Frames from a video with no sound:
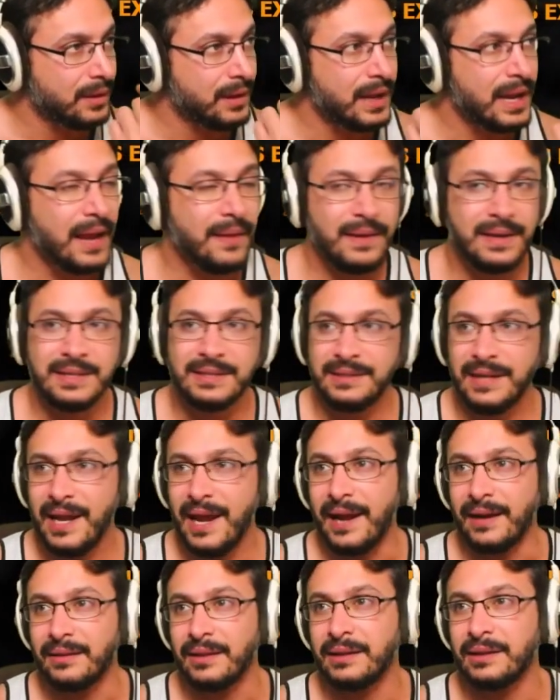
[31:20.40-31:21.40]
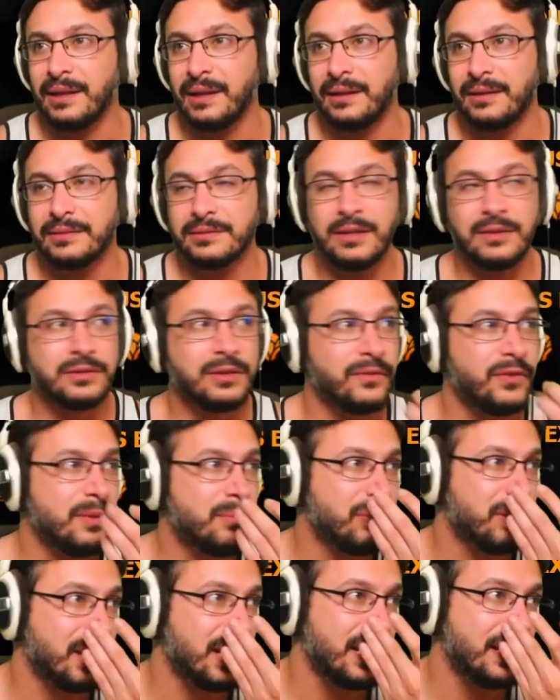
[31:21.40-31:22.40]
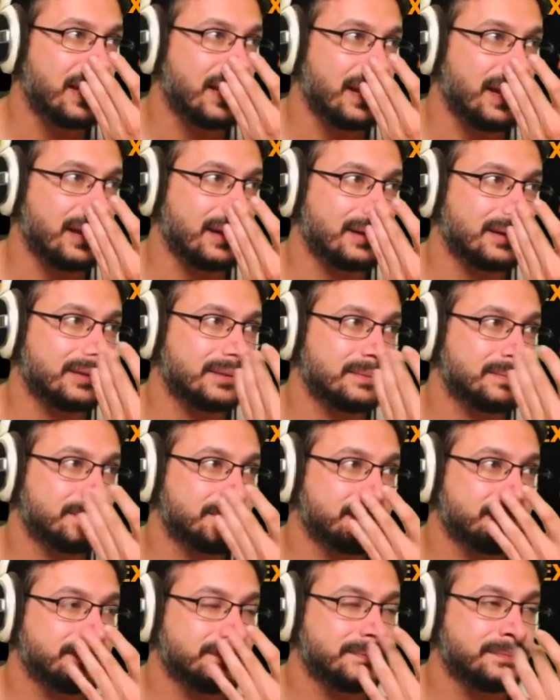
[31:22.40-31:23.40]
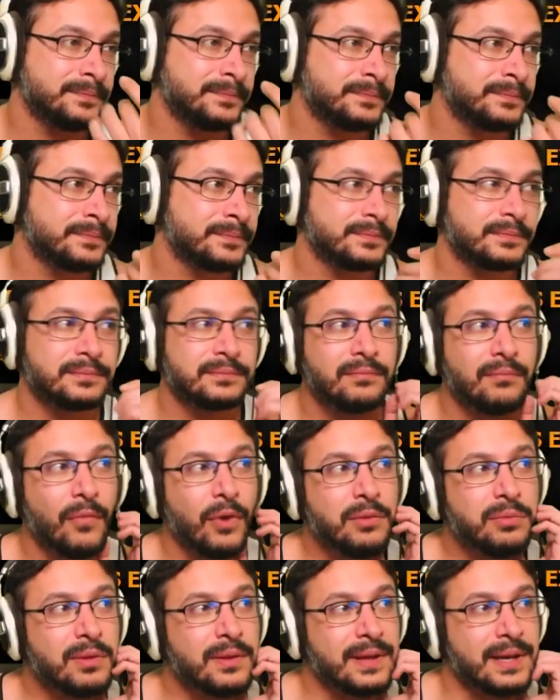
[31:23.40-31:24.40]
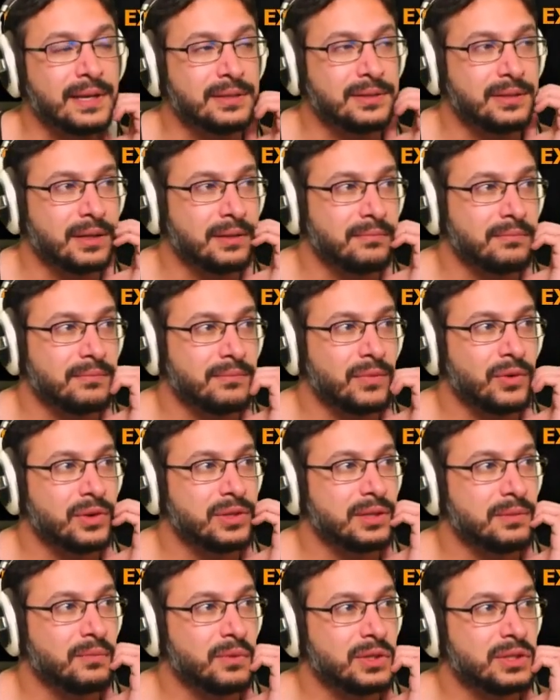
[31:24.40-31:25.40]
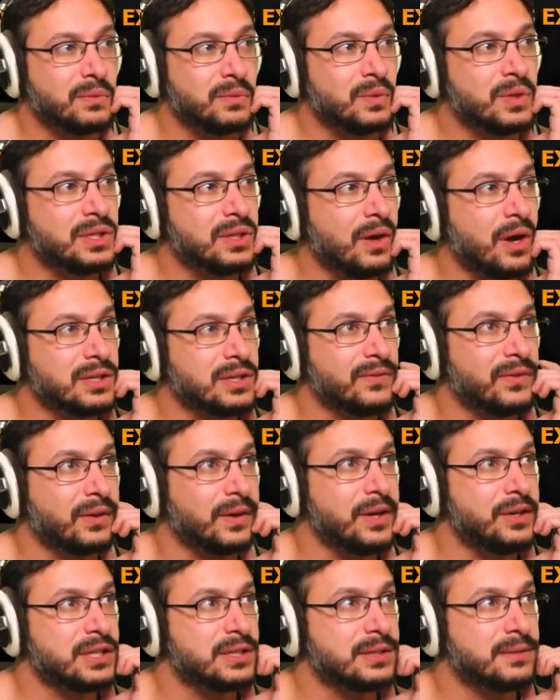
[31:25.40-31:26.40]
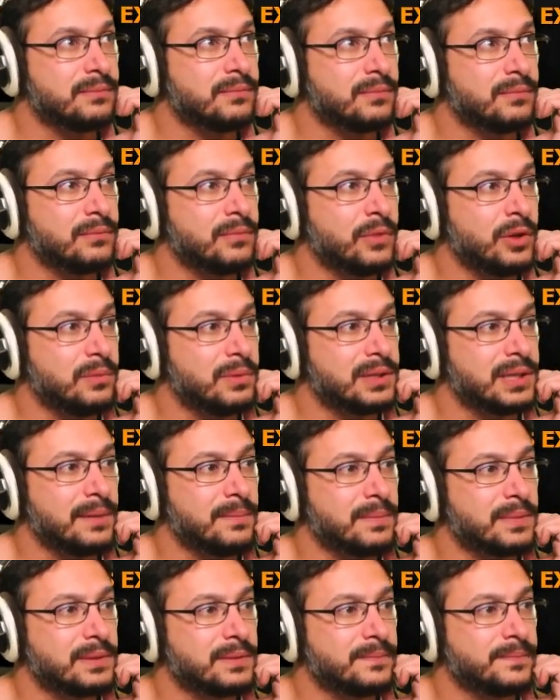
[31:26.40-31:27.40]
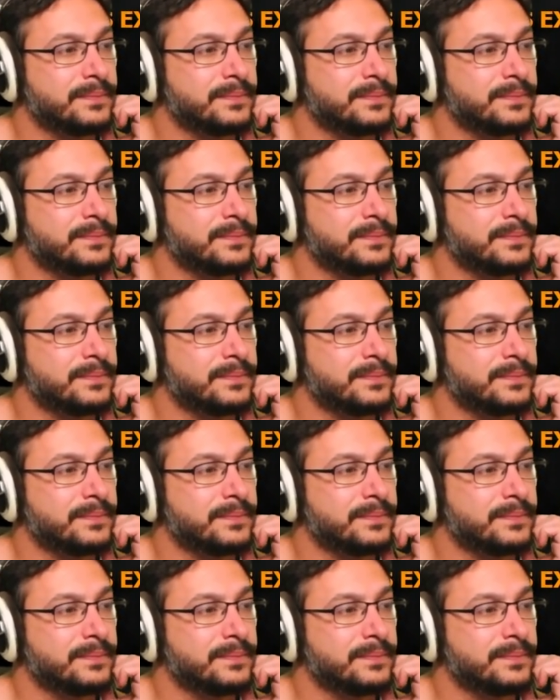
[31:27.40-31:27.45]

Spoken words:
And they stack so if you play like multiple of these, you can reduce the cost of your creatures multiple times.